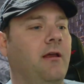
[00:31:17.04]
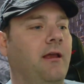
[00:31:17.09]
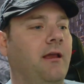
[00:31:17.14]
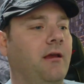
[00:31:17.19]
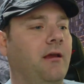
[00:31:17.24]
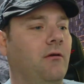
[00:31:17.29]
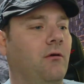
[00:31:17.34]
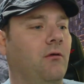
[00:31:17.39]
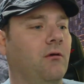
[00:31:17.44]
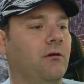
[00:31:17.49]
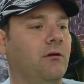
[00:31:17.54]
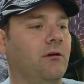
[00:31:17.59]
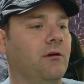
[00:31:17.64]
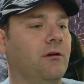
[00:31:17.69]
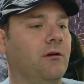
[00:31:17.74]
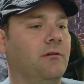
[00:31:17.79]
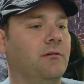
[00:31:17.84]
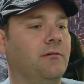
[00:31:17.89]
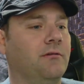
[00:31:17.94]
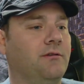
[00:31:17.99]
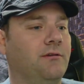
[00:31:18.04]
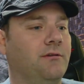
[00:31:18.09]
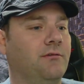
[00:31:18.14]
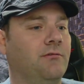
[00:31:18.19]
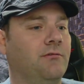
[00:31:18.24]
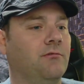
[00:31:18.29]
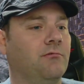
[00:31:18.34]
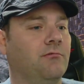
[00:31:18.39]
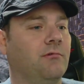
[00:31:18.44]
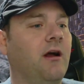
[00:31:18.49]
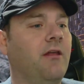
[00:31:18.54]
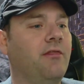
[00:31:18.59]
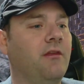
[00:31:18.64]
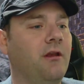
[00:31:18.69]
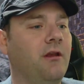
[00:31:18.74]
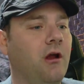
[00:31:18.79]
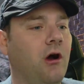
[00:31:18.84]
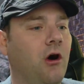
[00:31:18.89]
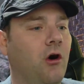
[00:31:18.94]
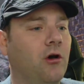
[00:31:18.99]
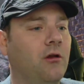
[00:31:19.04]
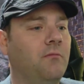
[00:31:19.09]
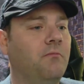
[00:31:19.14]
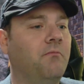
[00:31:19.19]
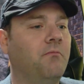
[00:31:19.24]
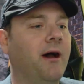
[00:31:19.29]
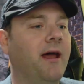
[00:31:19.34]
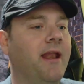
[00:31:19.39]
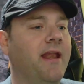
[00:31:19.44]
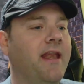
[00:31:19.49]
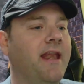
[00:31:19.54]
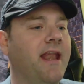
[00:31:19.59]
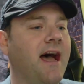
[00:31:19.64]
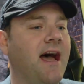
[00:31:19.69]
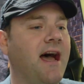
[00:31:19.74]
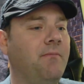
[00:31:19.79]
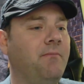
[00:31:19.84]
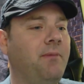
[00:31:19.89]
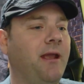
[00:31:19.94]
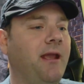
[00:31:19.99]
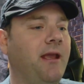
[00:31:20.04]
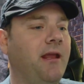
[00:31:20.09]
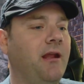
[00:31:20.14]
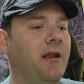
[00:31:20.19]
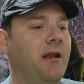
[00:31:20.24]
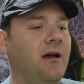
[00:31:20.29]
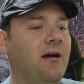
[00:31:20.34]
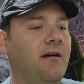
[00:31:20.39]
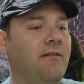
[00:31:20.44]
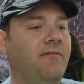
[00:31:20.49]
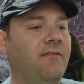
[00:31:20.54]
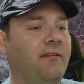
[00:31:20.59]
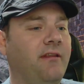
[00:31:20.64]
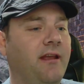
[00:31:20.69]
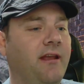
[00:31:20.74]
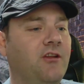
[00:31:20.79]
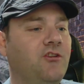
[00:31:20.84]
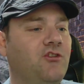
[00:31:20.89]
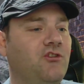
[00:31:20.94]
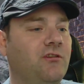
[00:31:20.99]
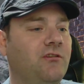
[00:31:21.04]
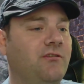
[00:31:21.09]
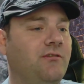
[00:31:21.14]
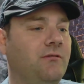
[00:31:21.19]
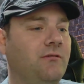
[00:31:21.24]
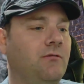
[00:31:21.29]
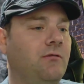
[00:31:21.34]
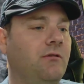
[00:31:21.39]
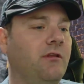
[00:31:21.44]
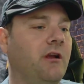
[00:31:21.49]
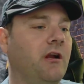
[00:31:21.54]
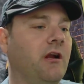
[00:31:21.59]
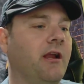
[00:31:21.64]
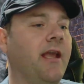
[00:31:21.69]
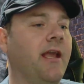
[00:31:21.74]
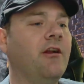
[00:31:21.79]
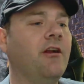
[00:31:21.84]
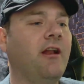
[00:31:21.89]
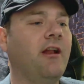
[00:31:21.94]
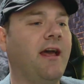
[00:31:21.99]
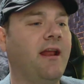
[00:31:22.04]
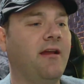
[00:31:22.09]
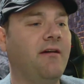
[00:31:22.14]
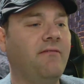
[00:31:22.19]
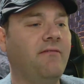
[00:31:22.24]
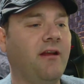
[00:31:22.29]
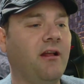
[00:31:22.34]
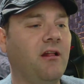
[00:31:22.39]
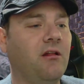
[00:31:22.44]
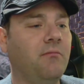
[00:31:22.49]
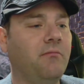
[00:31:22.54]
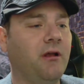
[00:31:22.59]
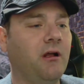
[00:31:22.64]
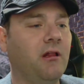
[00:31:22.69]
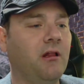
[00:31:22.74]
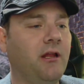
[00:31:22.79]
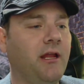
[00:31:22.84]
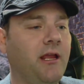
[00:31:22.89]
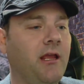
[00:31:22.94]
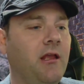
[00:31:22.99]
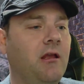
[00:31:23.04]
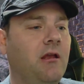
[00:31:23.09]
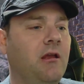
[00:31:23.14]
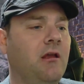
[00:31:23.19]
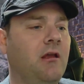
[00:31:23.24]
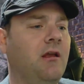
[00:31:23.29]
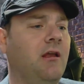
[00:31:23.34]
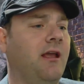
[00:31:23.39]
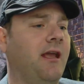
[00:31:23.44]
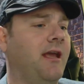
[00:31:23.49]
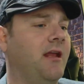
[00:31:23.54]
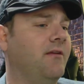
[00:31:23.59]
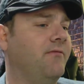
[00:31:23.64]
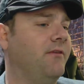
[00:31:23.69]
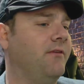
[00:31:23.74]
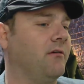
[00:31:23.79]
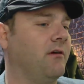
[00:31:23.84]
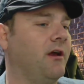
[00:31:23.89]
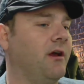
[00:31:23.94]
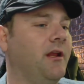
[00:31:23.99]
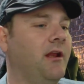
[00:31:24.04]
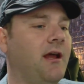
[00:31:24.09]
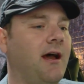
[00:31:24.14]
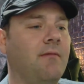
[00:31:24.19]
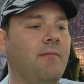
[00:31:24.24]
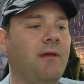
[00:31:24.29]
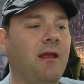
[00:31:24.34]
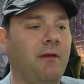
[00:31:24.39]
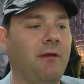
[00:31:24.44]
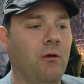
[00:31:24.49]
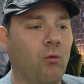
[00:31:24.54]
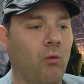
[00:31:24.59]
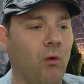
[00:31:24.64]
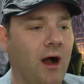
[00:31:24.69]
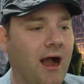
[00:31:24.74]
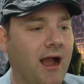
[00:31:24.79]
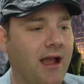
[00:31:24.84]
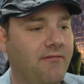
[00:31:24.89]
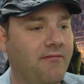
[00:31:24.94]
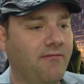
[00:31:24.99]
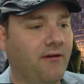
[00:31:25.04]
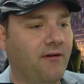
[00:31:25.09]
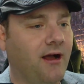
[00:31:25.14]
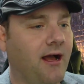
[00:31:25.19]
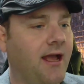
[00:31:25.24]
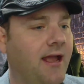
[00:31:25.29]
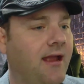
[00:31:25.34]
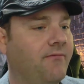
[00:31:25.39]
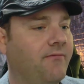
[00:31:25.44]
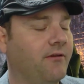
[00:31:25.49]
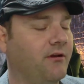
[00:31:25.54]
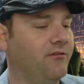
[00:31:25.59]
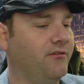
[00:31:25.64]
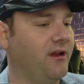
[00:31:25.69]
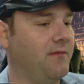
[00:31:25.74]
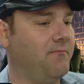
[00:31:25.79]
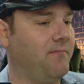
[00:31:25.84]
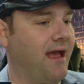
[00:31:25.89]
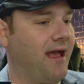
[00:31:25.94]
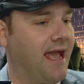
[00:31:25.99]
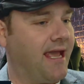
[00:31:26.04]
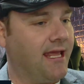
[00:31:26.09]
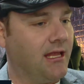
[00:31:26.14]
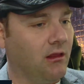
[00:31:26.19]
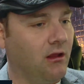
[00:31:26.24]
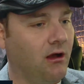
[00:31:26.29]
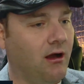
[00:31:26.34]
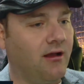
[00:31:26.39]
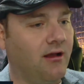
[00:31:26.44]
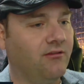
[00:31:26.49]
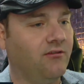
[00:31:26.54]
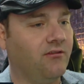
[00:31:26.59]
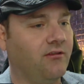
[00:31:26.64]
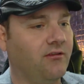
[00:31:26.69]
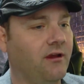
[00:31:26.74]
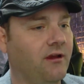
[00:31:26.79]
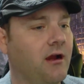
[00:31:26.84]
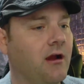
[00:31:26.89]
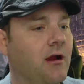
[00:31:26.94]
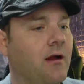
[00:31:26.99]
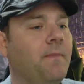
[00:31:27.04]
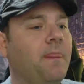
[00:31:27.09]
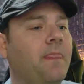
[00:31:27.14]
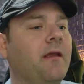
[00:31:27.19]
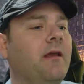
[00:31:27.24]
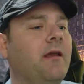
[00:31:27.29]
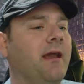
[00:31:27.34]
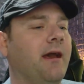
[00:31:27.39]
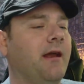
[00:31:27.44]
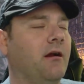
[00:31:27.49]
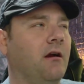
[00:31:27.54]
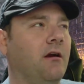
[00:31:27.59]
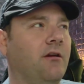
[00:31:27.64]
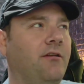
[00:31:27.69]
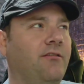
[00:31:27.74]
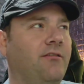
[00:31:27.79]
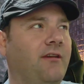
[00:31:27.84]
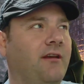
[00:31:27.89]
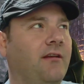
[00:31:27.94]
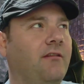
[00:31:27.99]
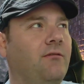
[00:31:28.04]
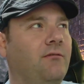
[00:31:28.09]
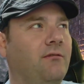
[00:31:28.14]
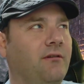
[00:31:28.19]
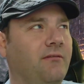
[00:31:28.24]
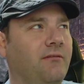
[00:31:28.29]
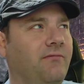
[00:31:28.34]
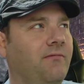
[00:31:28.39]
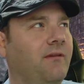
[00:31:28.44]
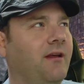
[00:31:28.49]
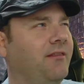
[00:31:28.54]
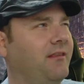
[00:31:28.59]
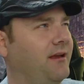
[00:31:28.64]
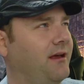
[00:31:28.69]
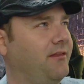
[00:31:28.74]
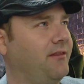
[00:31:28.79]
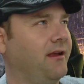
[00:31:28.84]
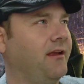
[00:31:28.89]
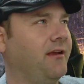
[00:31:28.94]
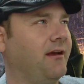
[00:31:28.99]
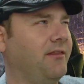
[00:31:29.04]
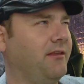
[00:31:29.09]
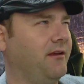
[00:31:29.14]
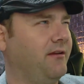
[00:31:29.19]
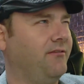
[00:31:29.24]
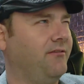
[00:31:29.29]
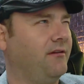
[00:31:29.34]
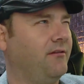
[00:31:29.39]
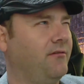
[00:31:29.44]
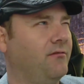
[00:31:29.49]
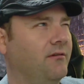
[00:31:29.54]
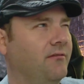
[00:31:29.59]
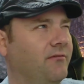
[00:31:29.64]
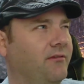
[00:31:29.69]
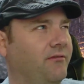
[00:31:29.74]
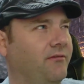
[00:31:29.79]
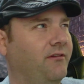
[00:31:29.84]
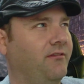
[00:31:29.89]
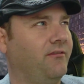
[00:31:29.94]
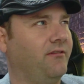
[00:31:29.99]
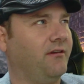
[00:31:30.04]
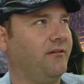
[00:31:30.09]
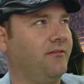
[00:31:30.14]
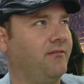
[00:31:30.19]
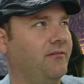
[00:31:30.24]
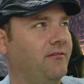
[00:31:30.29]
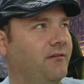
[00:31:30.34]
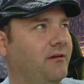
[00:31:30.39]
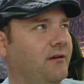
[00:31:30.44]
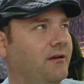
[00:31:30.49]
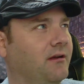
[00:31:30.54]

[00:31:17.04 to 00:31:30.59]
in order to run the node, but not paying enough attention to their internet availability and if they're running on maybe Wi-Fi, if there's any packet loss there. And I heard you say 200. I think you said 256